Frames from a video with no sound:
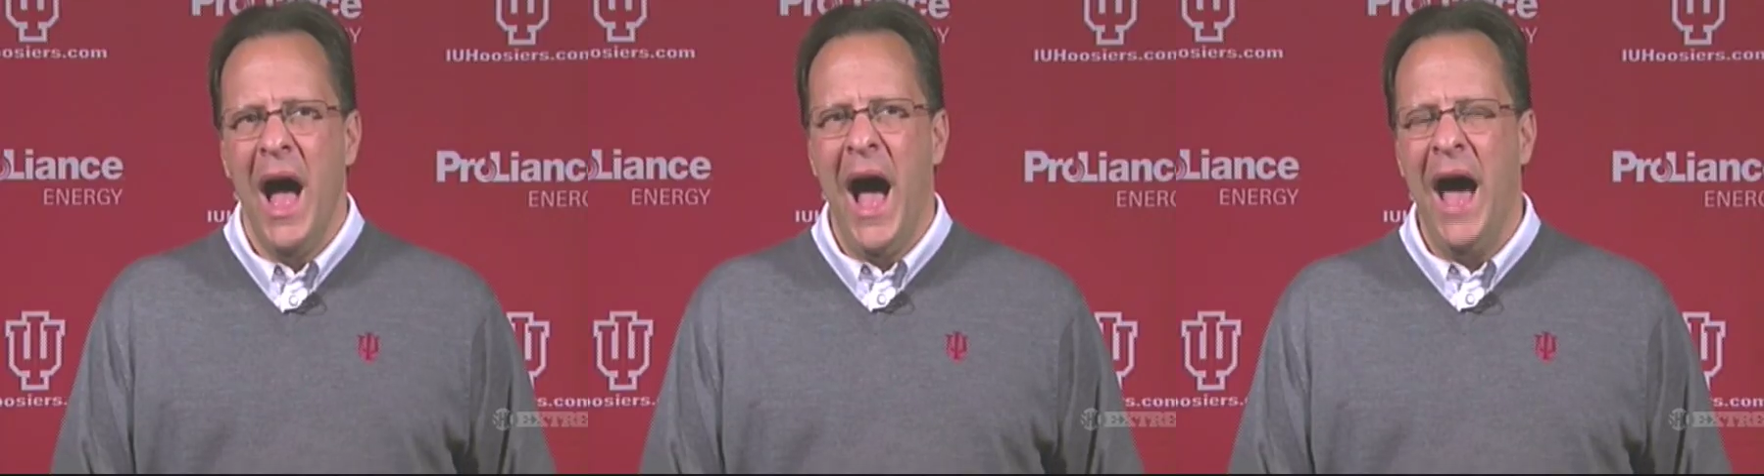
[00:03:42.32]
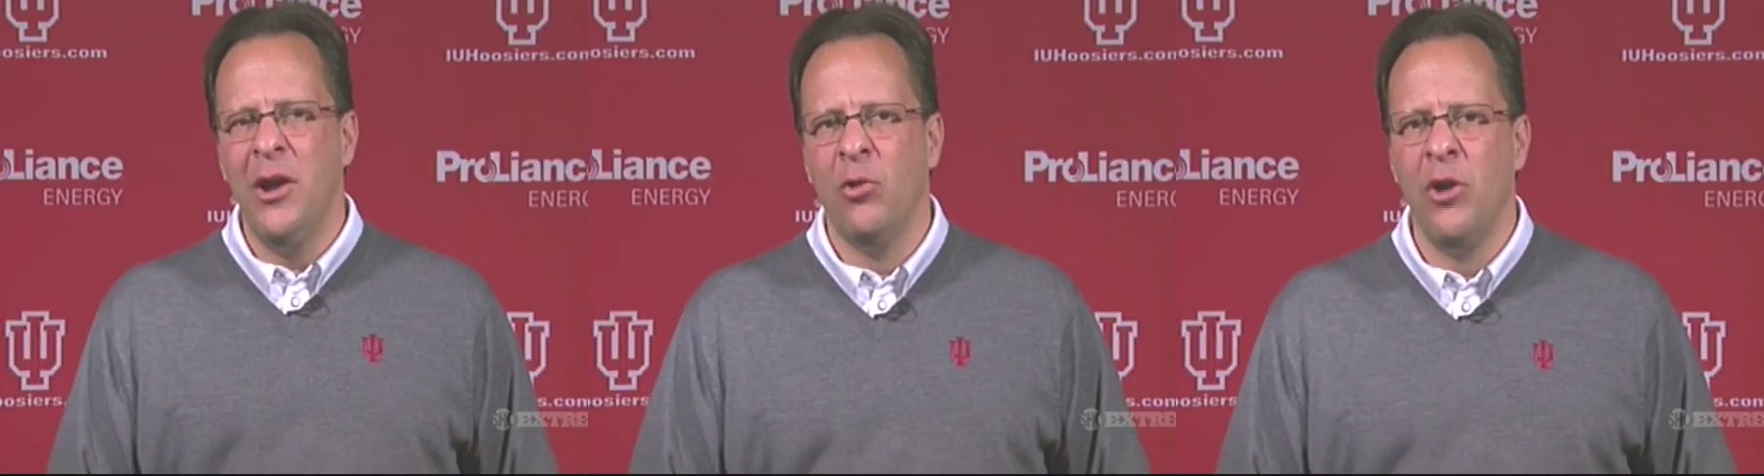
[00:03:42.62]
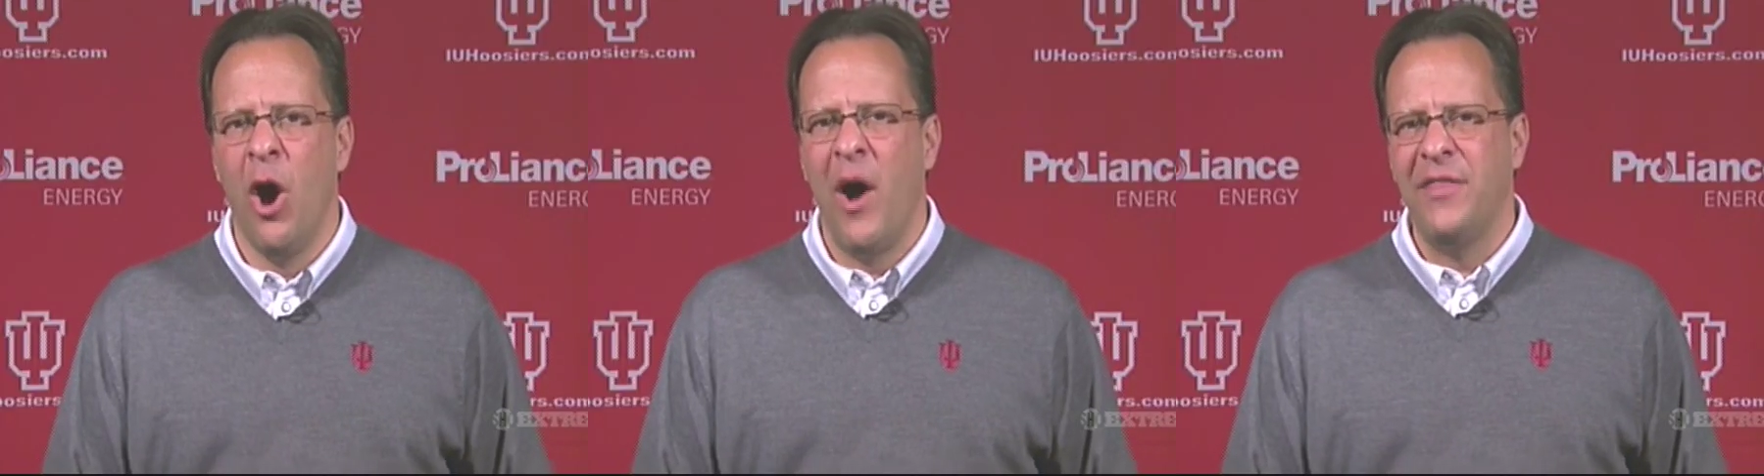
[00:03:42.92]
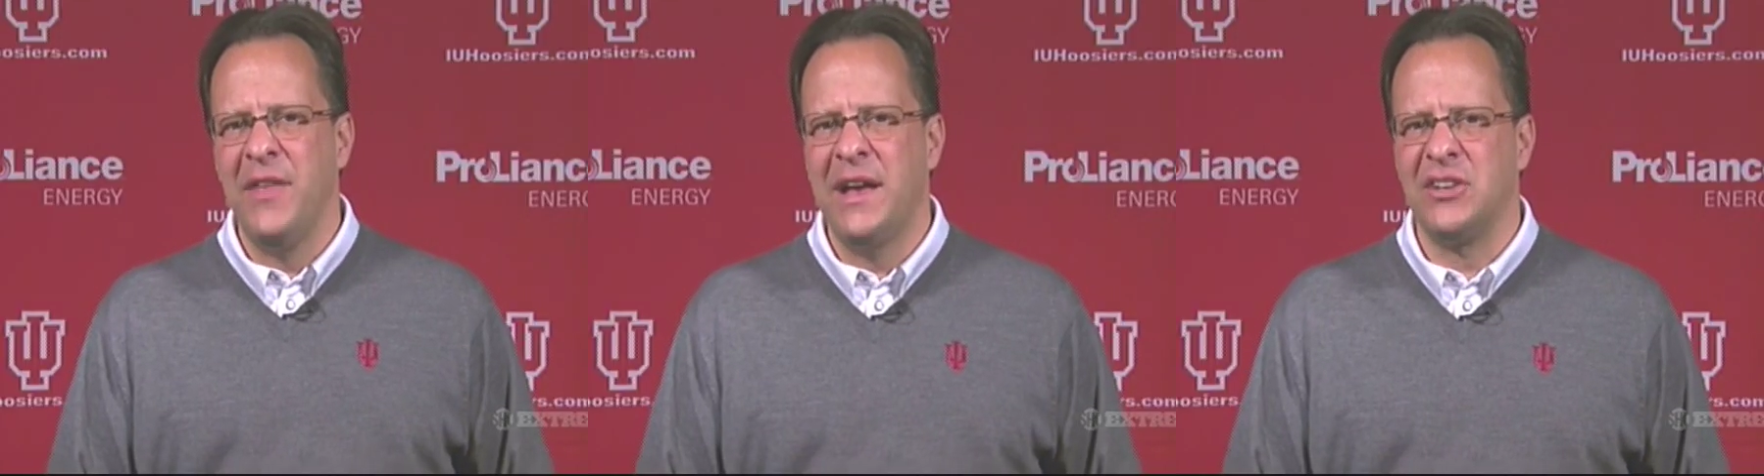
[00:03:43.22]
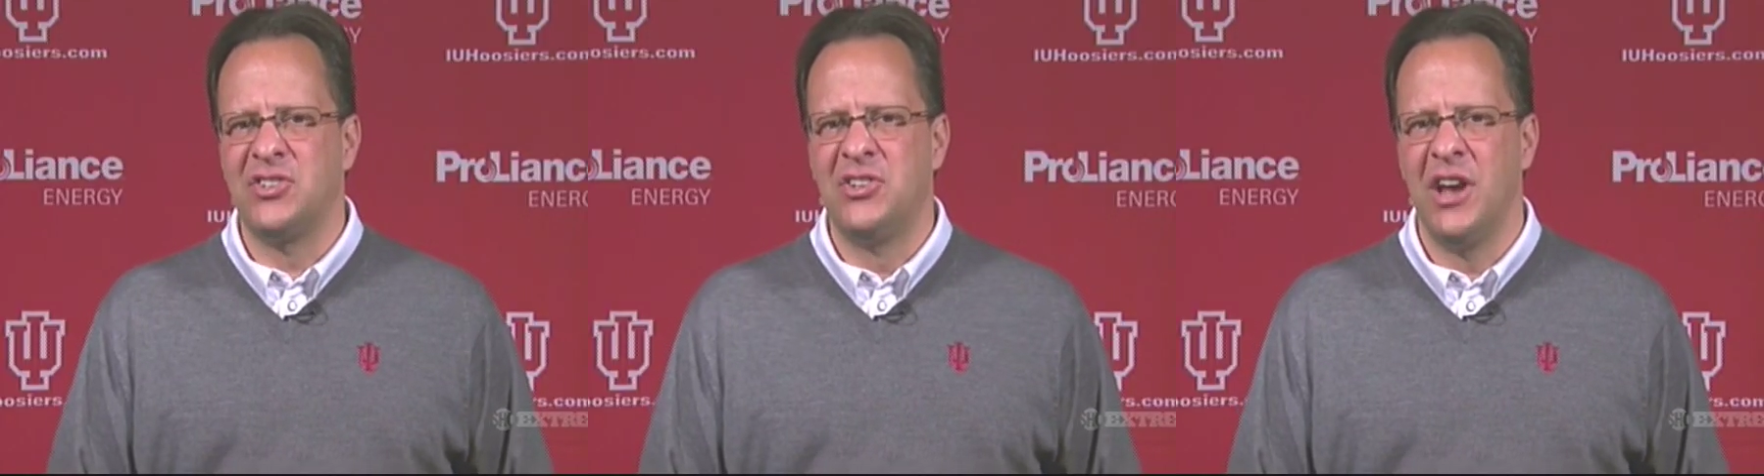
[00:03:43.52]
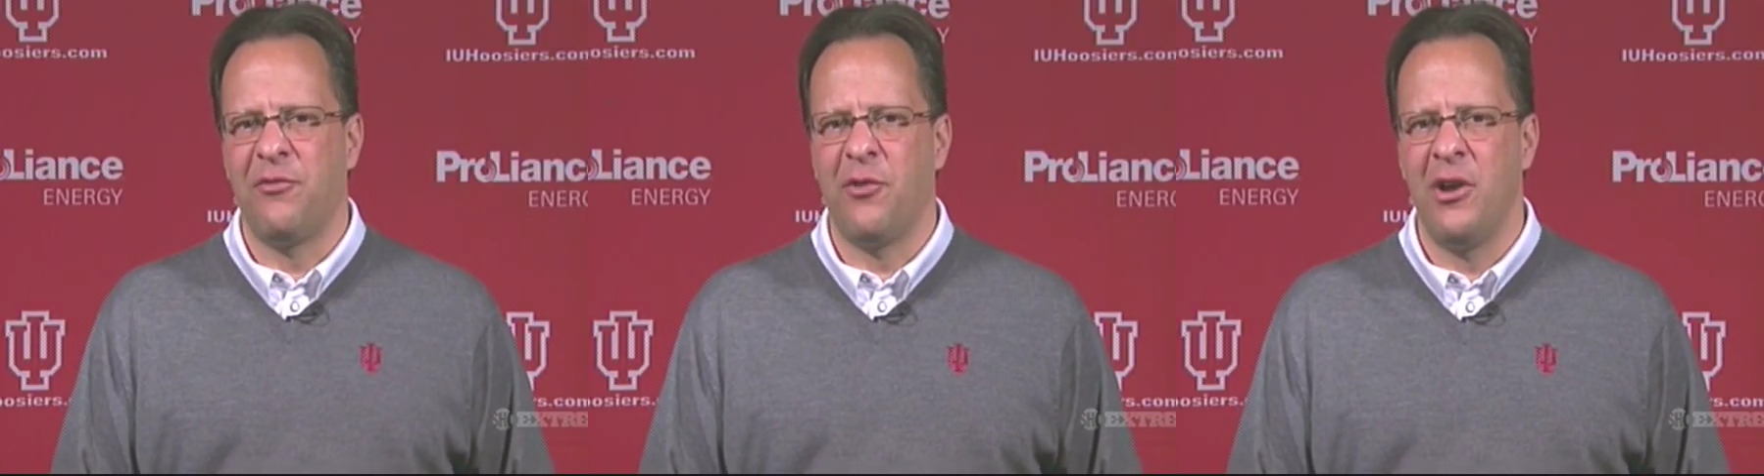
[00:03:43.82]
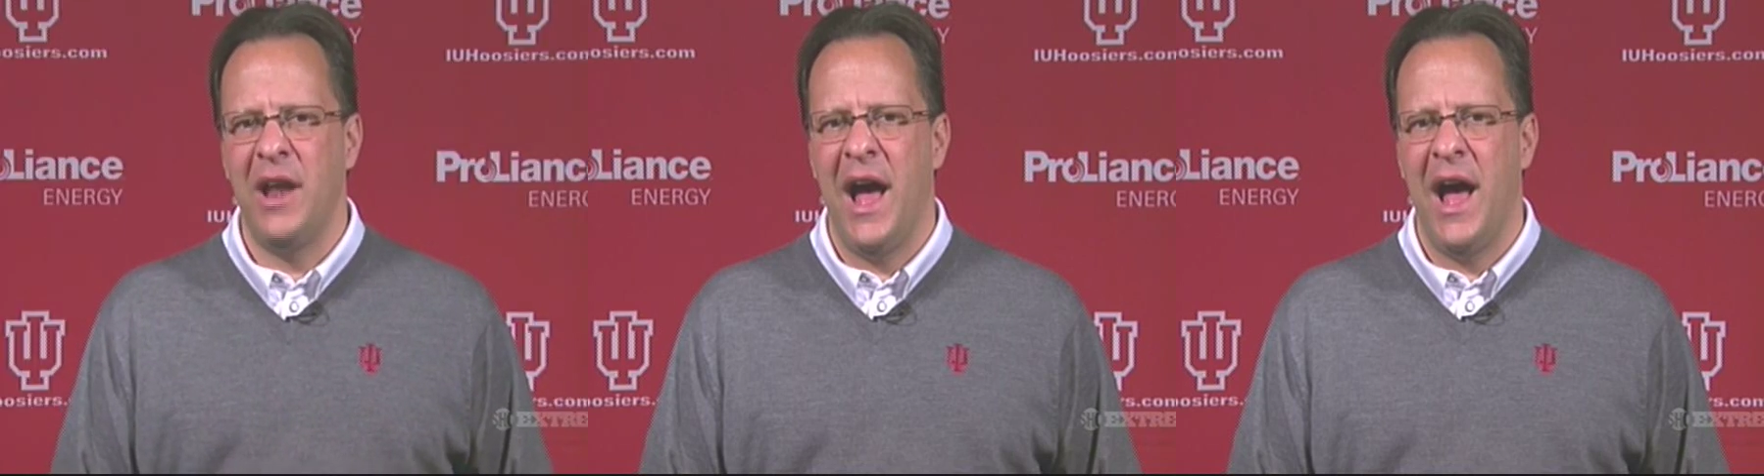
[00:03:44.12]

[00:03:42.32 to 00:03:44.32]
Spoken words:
I don't know. I think it's different.